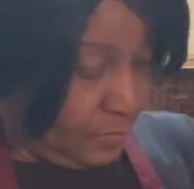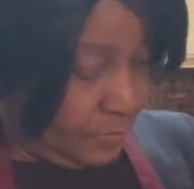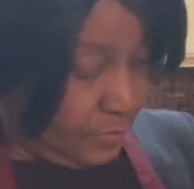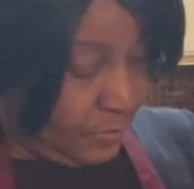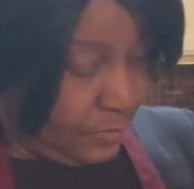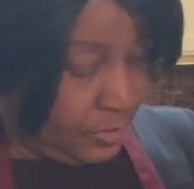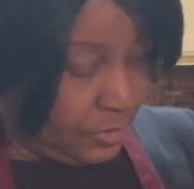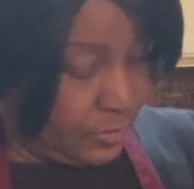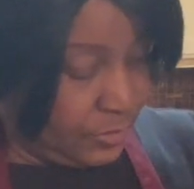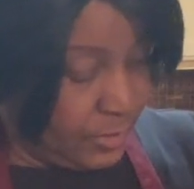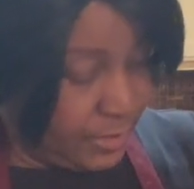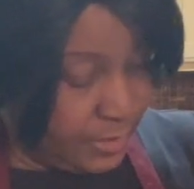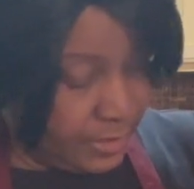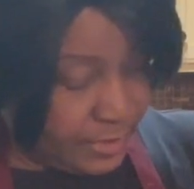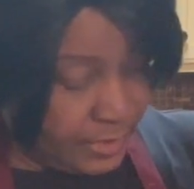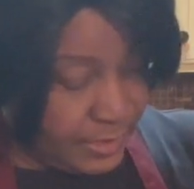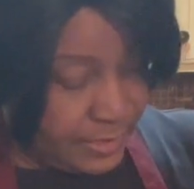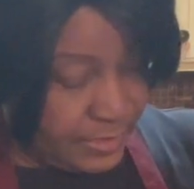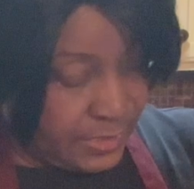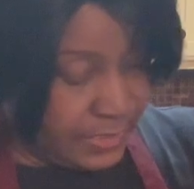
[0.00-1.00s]
so that
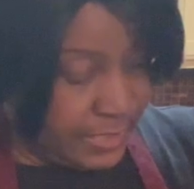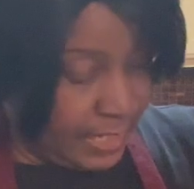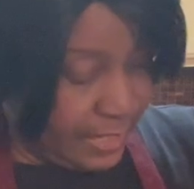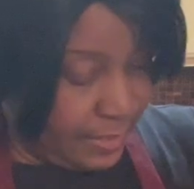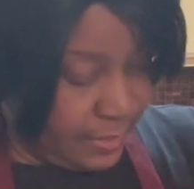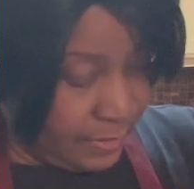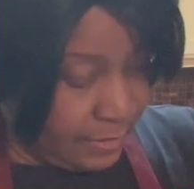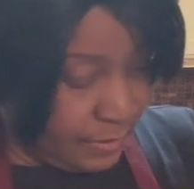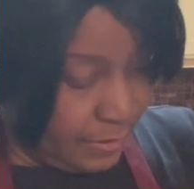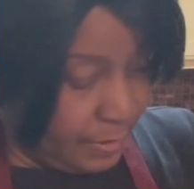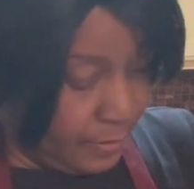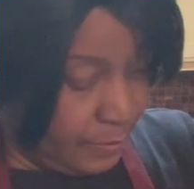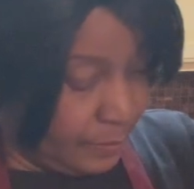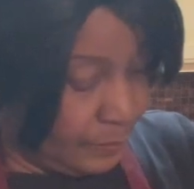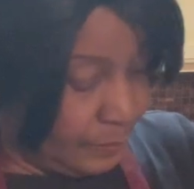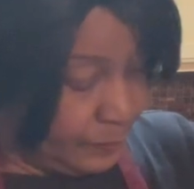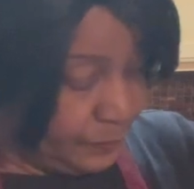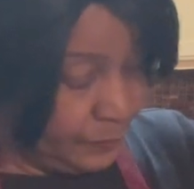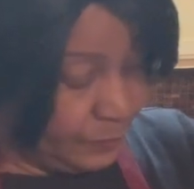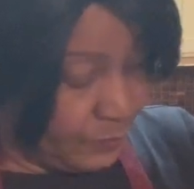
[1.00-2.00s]
they stand up.
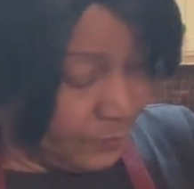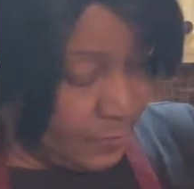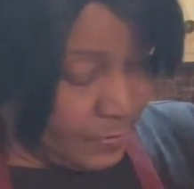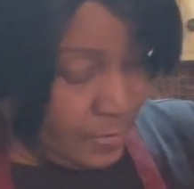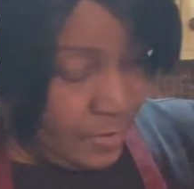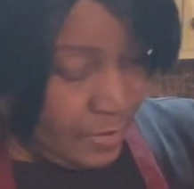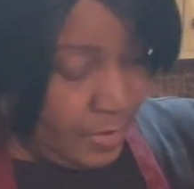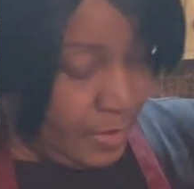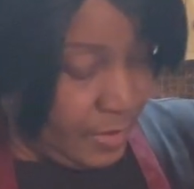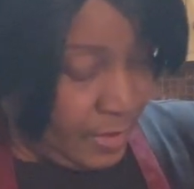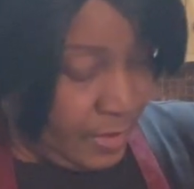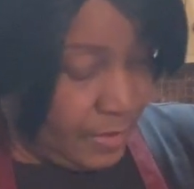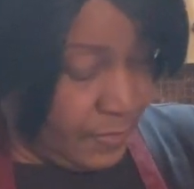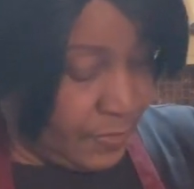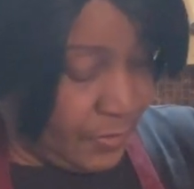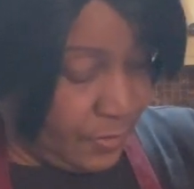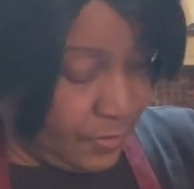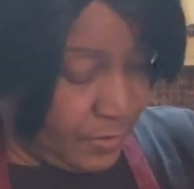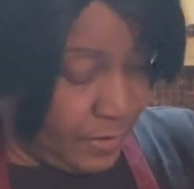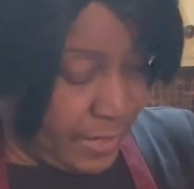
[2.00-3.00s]
And
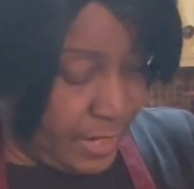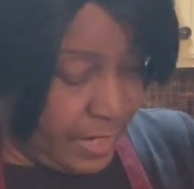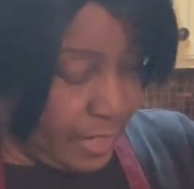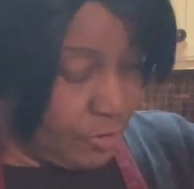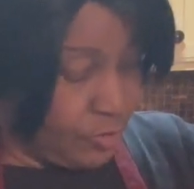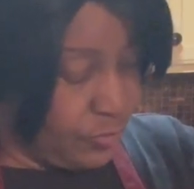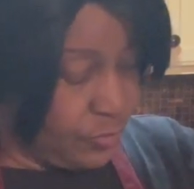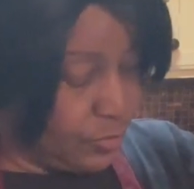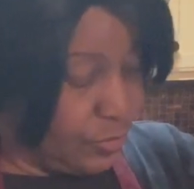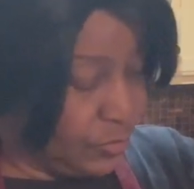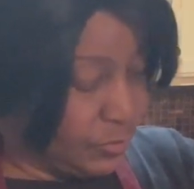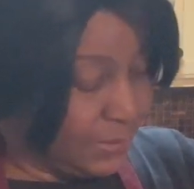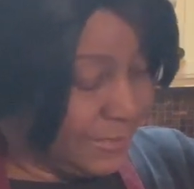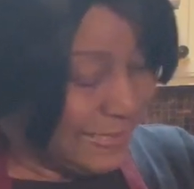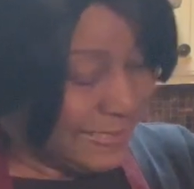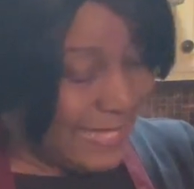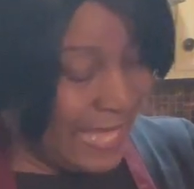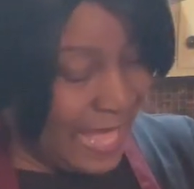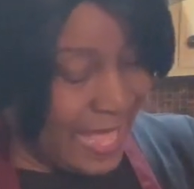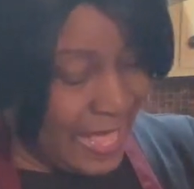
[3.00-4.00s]
their natural
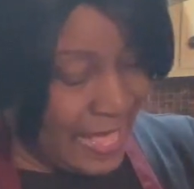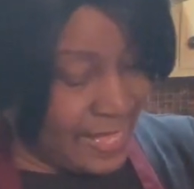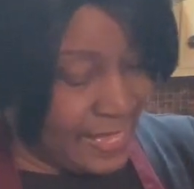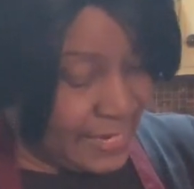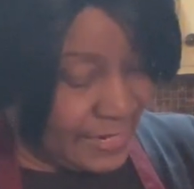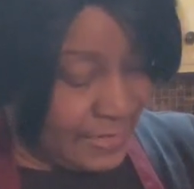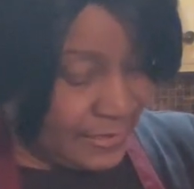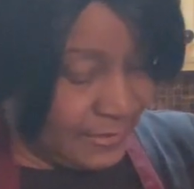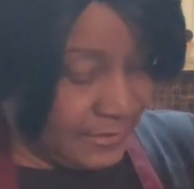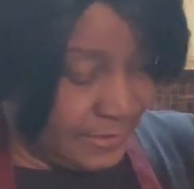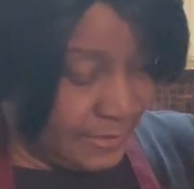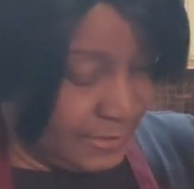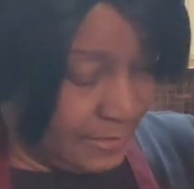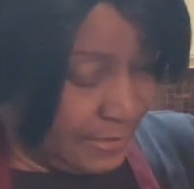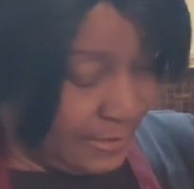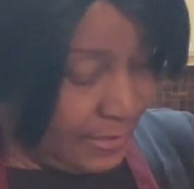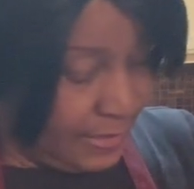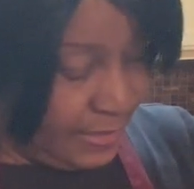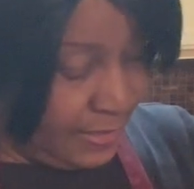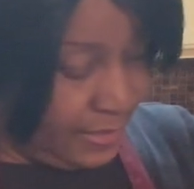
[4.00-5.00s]
size
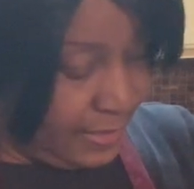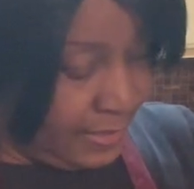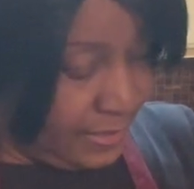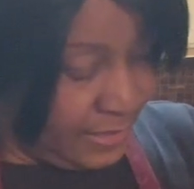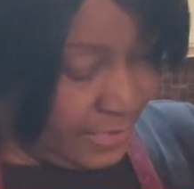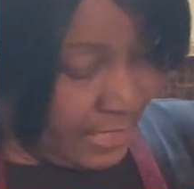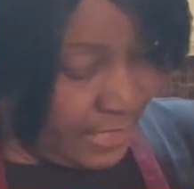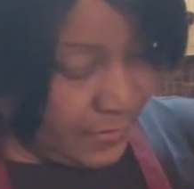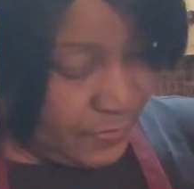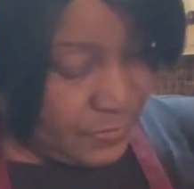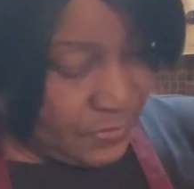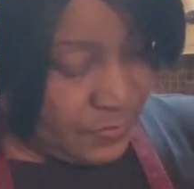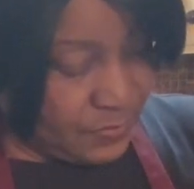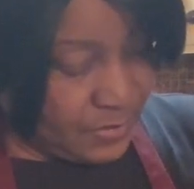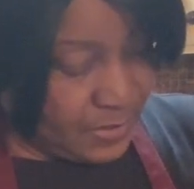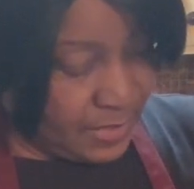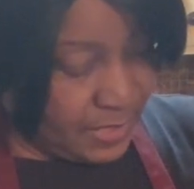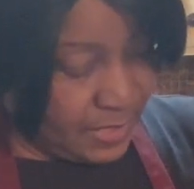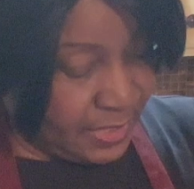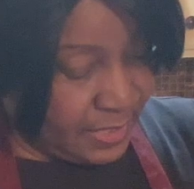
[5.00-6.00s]
gives
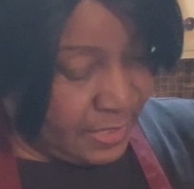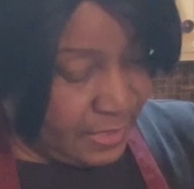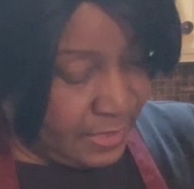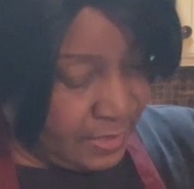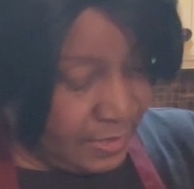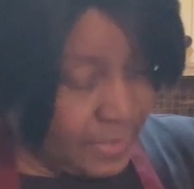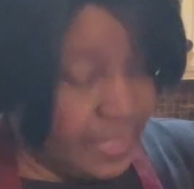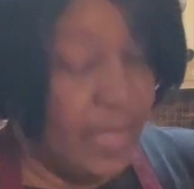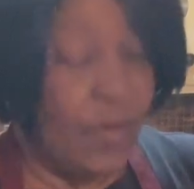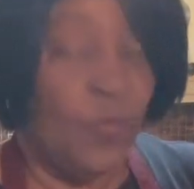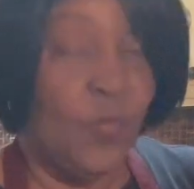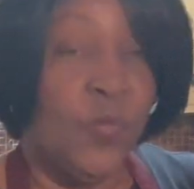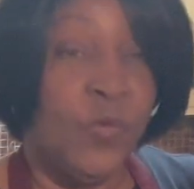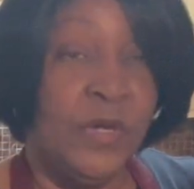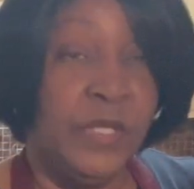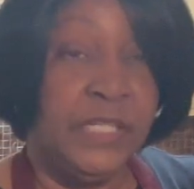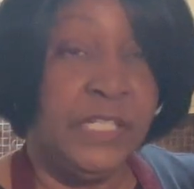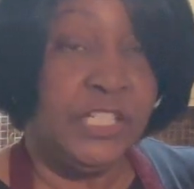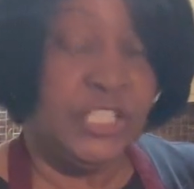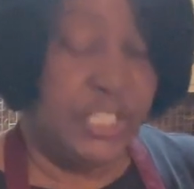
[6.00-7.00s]
me that
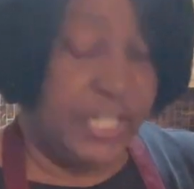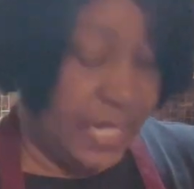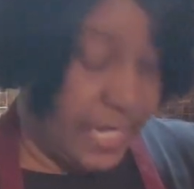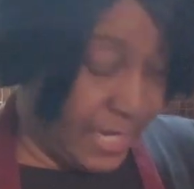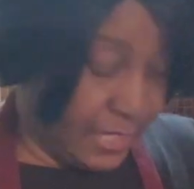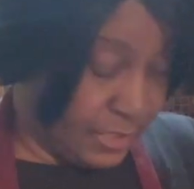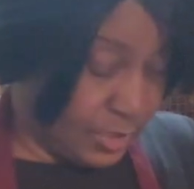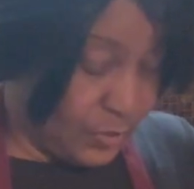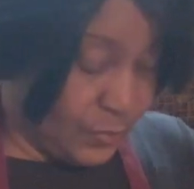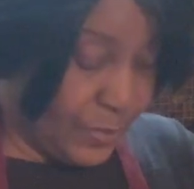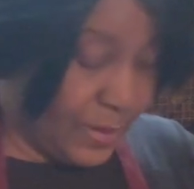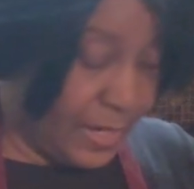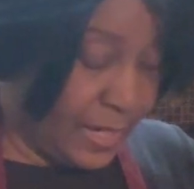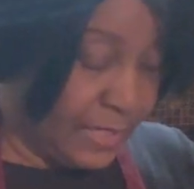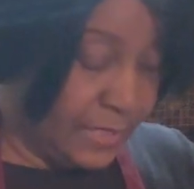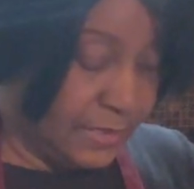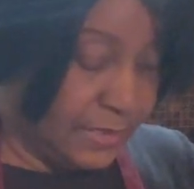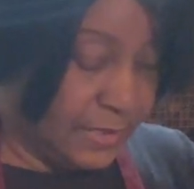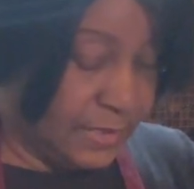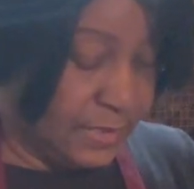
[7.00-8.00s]
1-inch
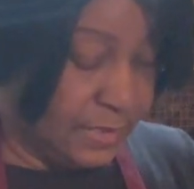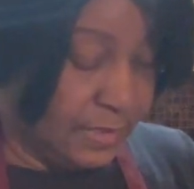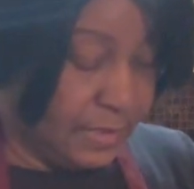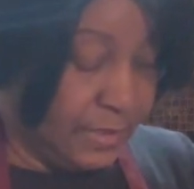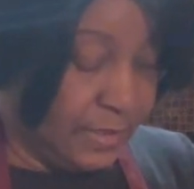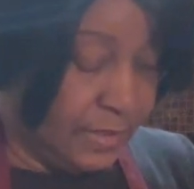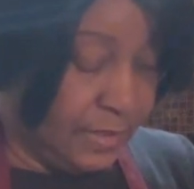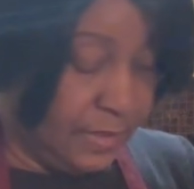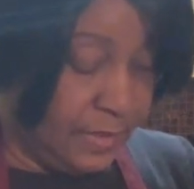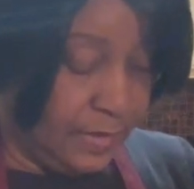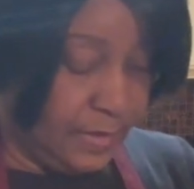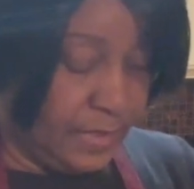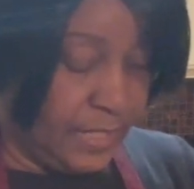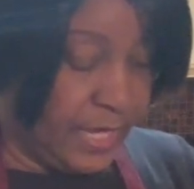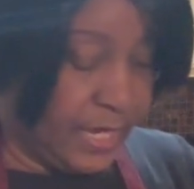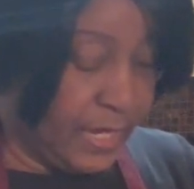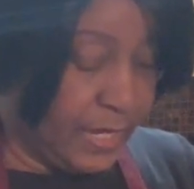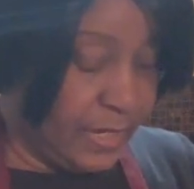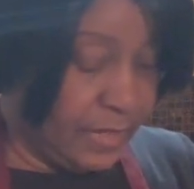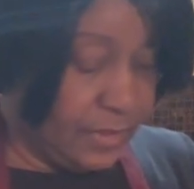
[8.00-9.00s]
headspace
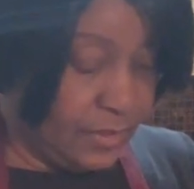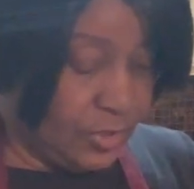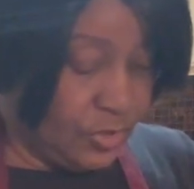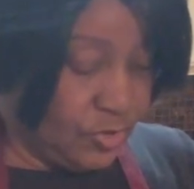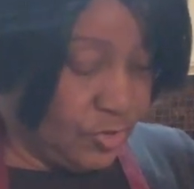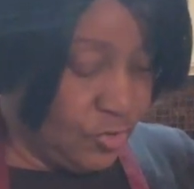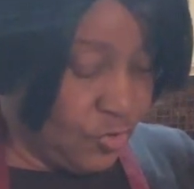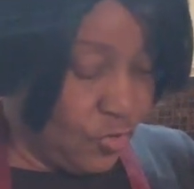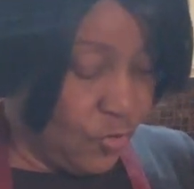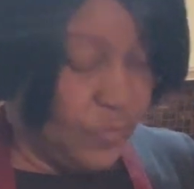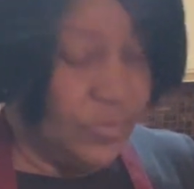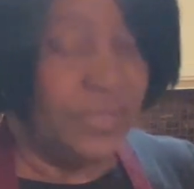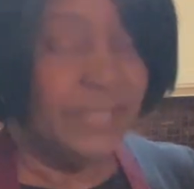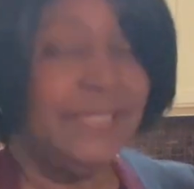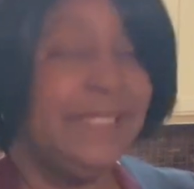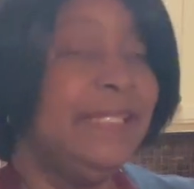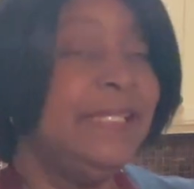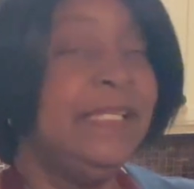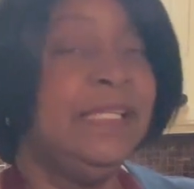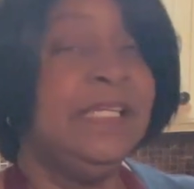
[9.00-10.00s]
that you
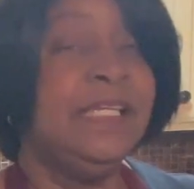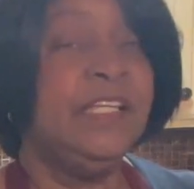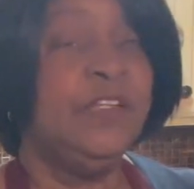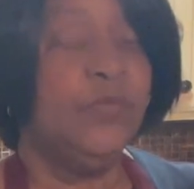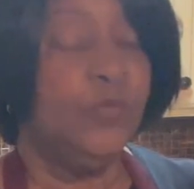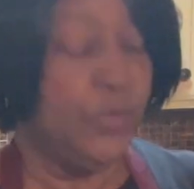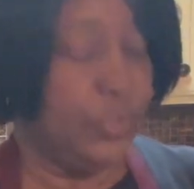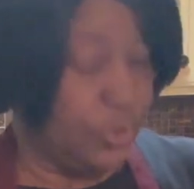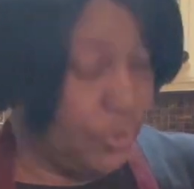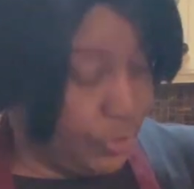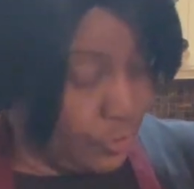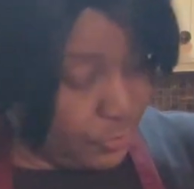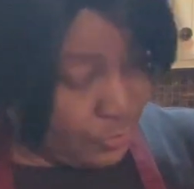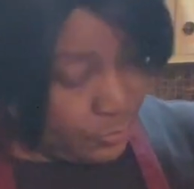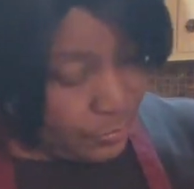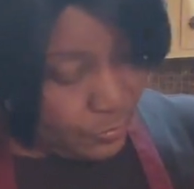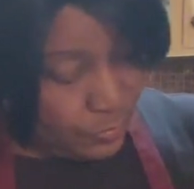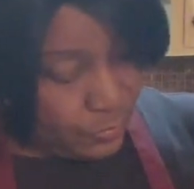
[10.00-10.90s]
normally need when you're